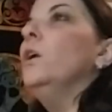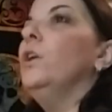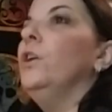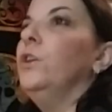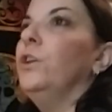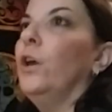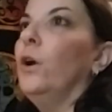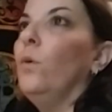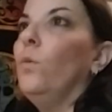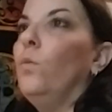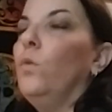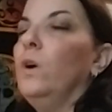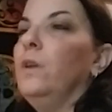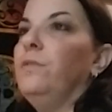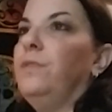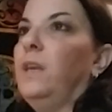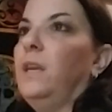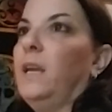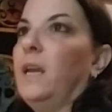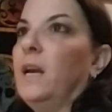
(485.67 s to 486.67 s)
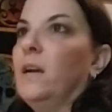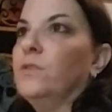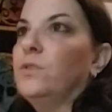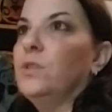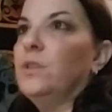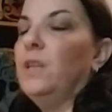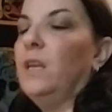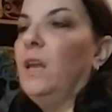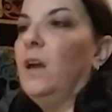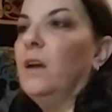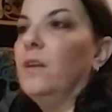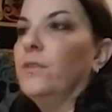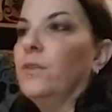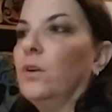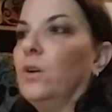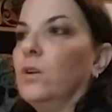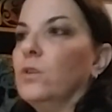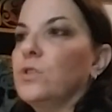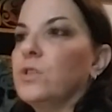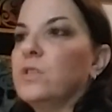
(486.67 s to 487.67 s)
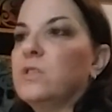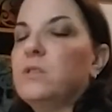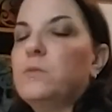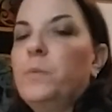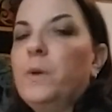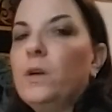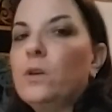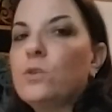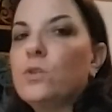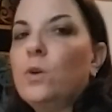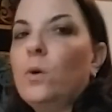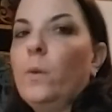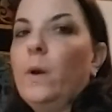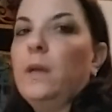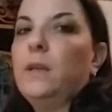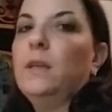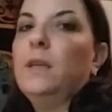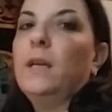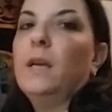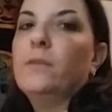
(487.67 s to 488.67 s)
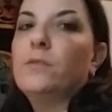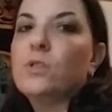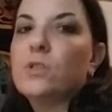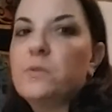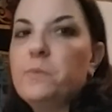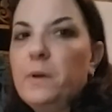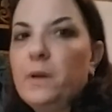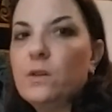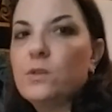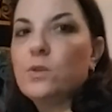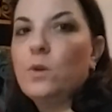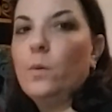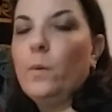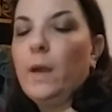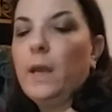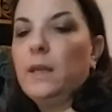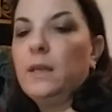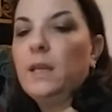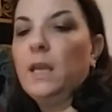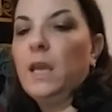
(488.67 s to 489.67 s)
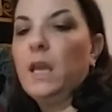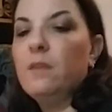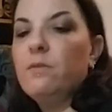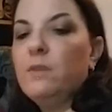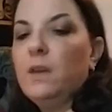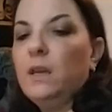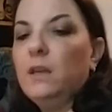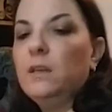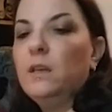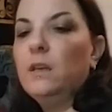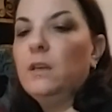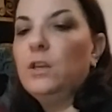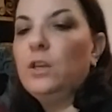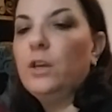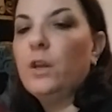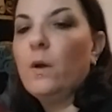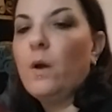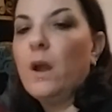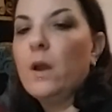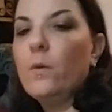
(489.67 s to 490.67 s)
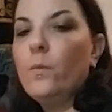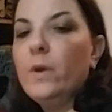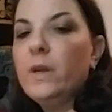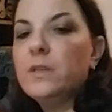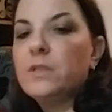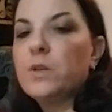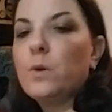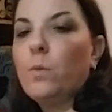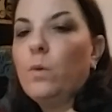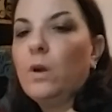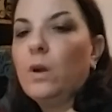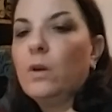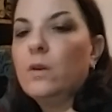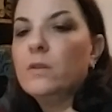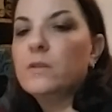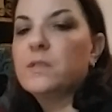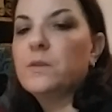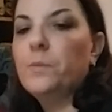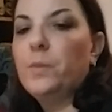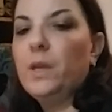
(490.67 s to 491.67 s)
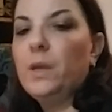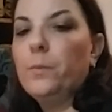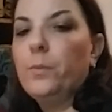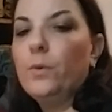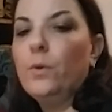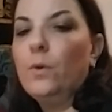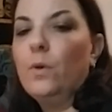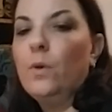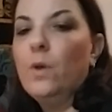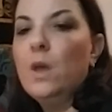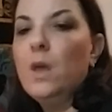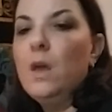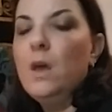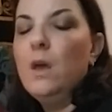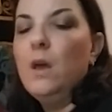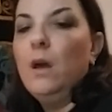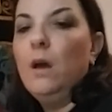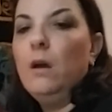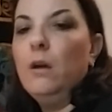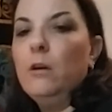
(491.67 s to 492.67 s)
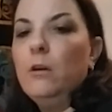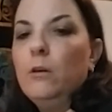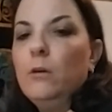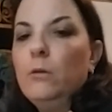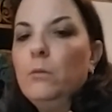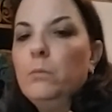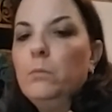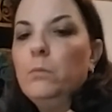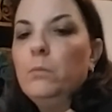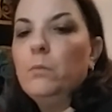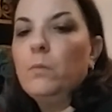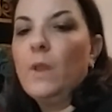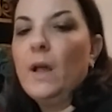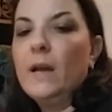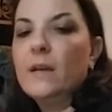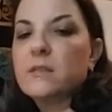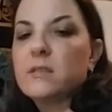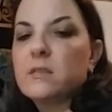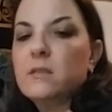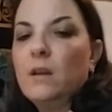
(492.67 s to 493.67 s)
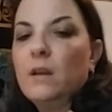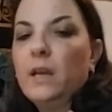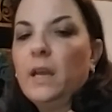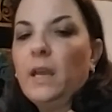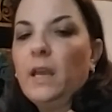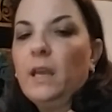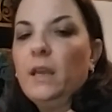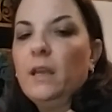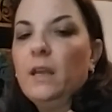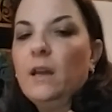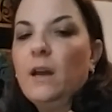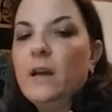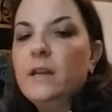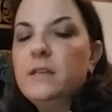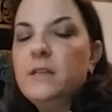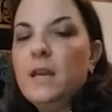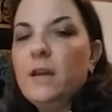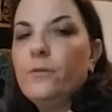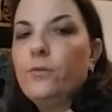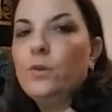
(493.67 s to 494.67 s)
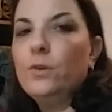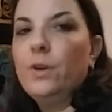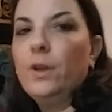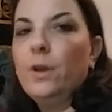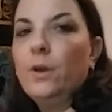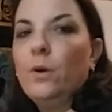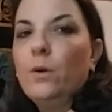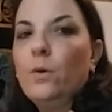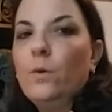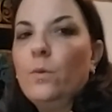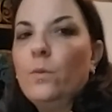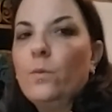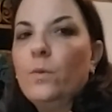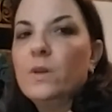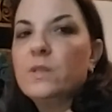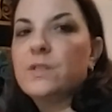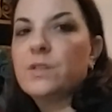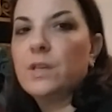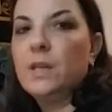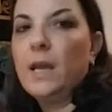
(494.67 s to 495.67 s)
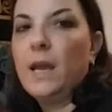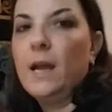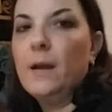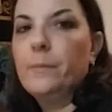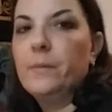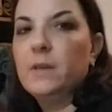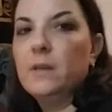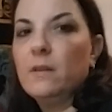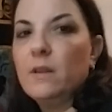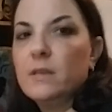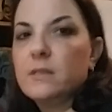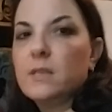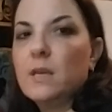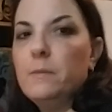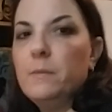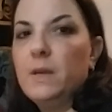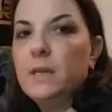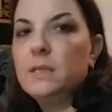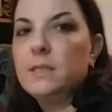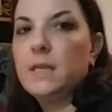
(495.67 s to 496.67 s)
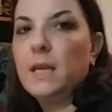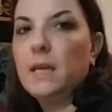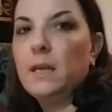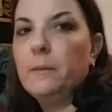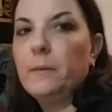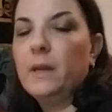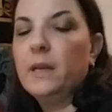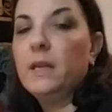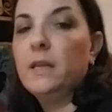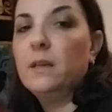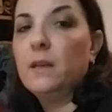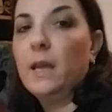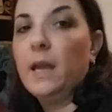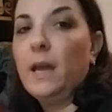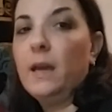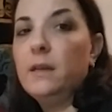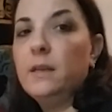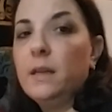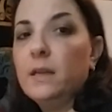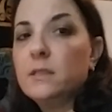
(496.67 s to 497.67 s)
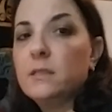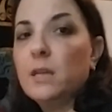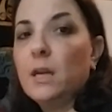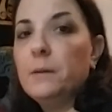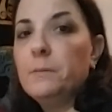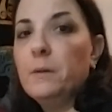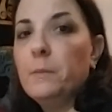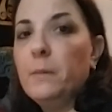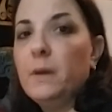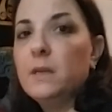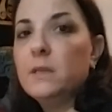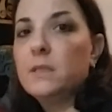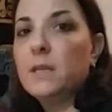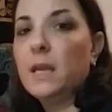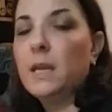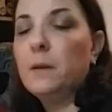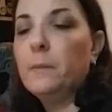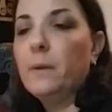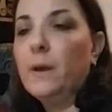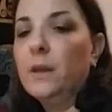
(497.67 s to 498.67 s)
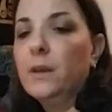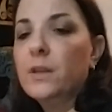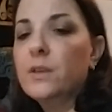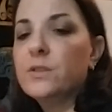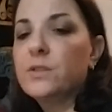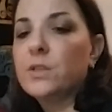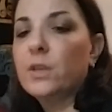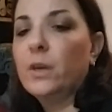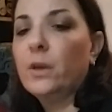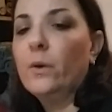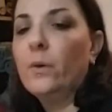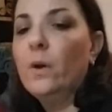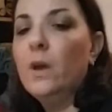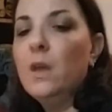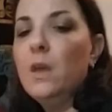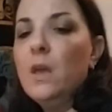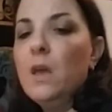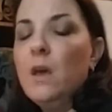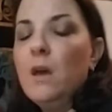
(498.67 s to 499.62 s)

one thing after the other, just spiritual awakening after spiritual awakening. And then, I went to work on some people last night. I never know what's going to happen unless I meditate about it, and I hadn't had time to meditate about it. So